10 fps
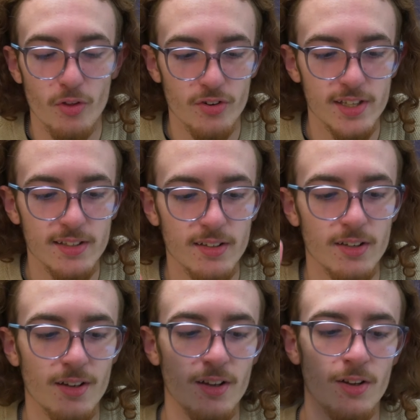13
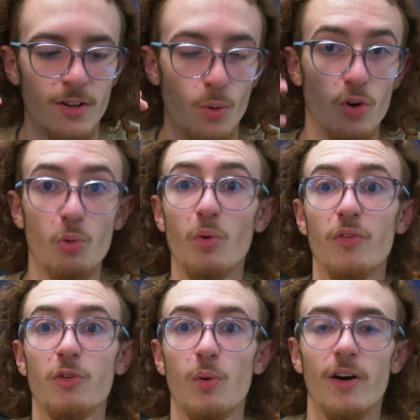or a normal
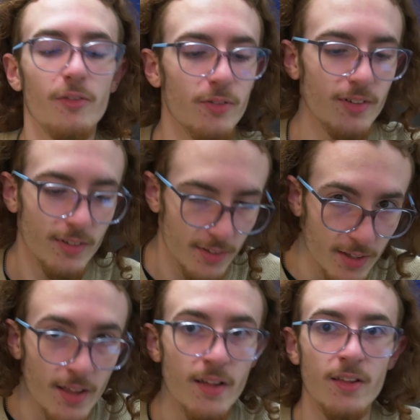12,
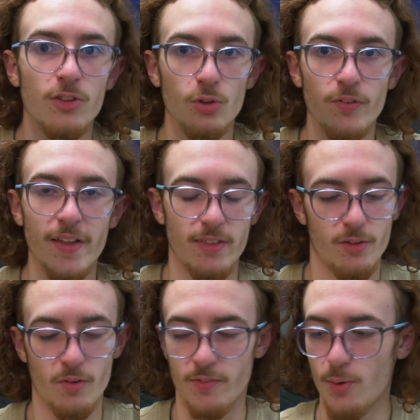you'll find the
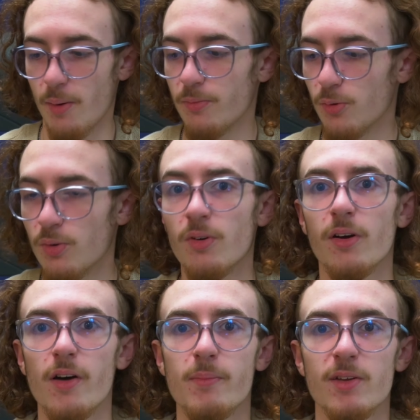review helpful
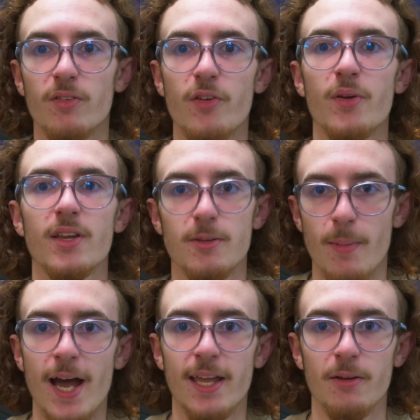of me reviewing it to
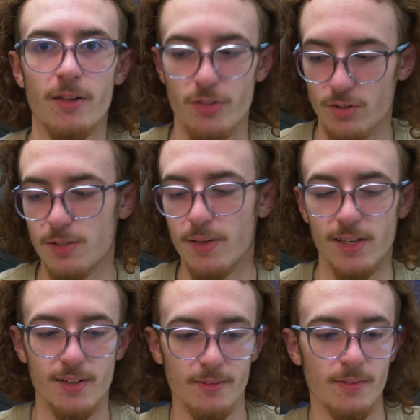my 13
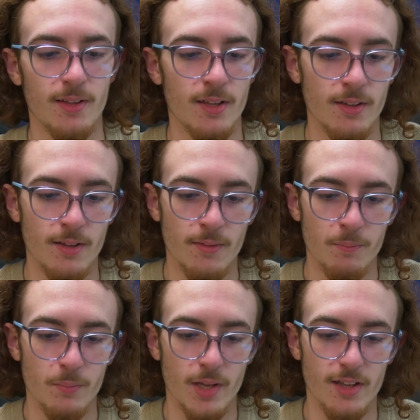mini.
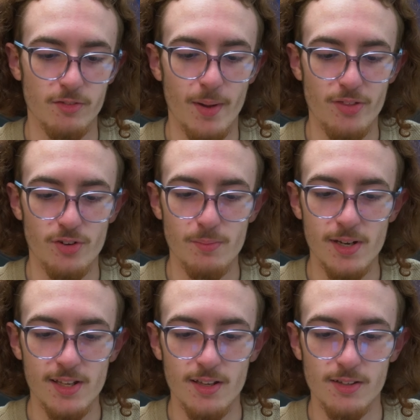Because if my 13
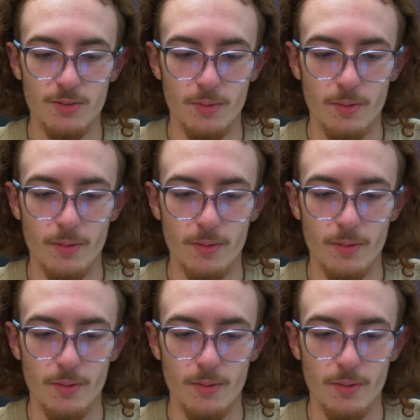mini is